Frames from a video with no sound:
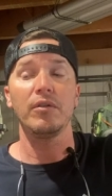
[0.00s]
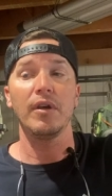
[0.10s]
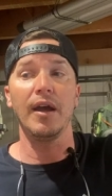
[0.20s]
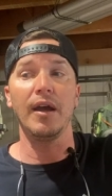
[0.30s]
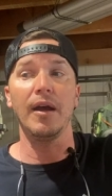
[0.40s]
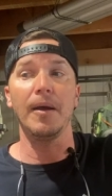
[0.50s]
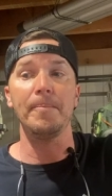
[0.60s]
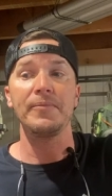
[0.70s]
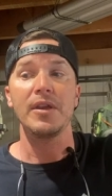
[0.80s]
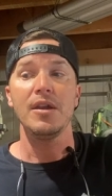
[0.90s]

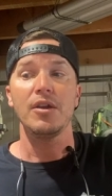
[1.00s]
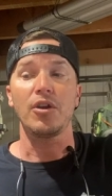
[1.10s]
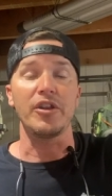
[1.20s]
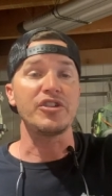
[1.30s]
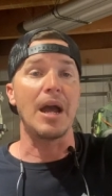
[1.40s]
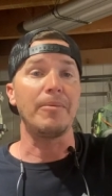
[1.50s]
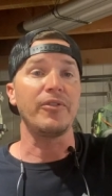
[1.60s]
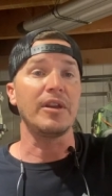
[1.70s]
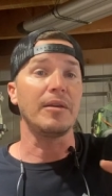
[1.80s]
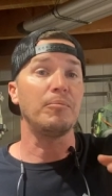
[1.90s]
Um, call a shop if
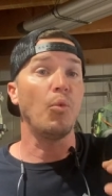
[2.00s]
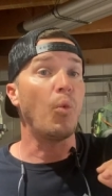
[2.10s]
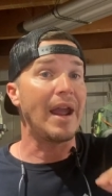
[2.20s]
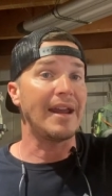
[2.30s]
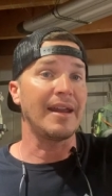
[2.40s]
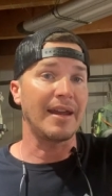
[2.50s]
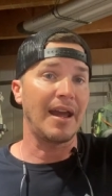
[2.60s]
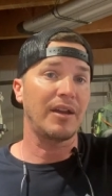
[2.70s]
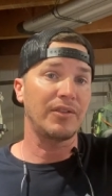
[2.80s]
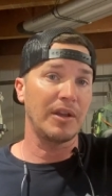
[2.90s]
you need wading
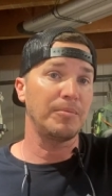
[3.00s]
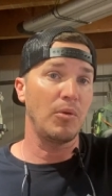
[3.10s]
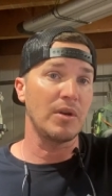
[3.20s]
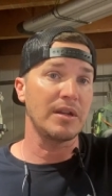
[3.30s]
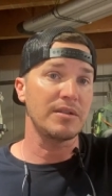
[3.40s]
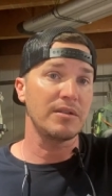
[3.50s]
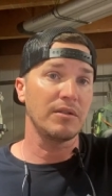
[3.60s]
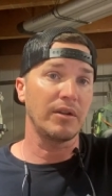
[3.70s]
access points.